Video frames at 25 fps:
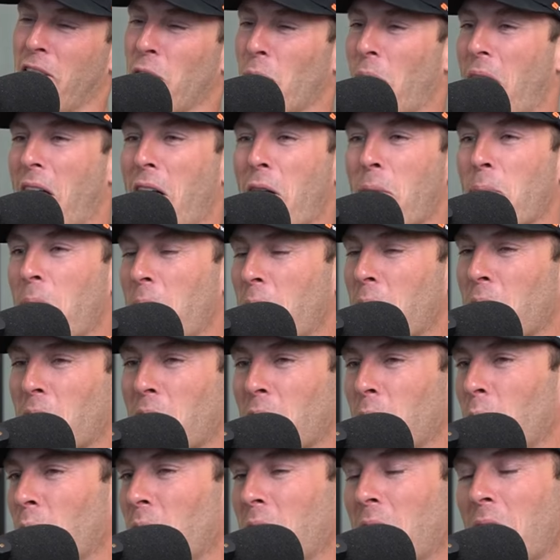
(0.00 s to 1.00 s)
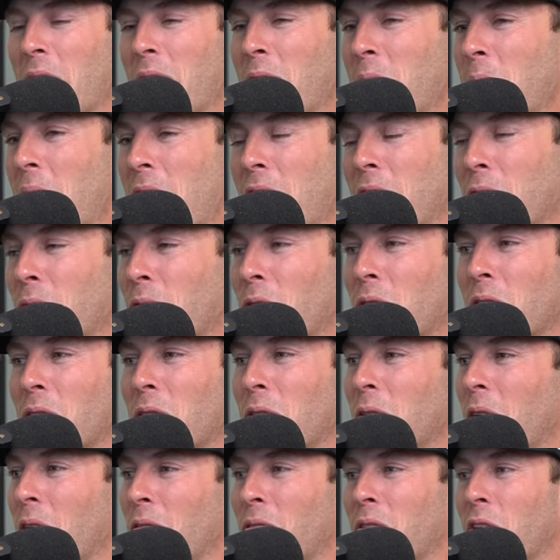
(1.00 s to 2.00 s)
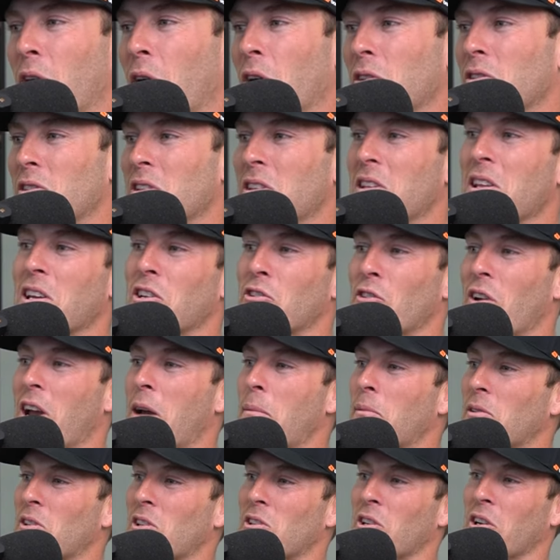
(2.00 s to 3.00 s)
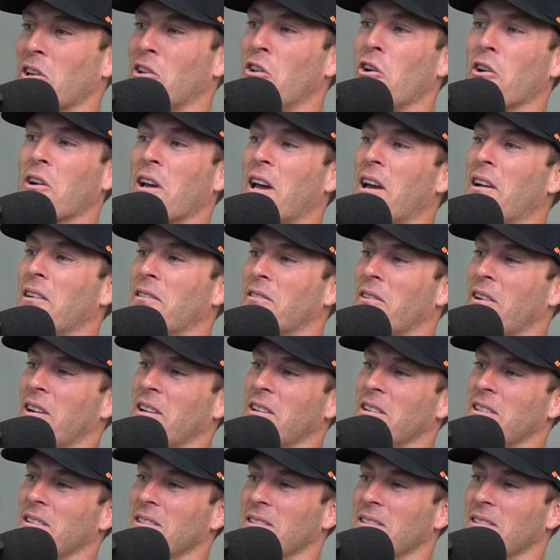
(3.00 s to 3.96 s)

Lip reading: Either way, I probably wouldn't even matter. I've gone to the next round. Was just like a knockout round.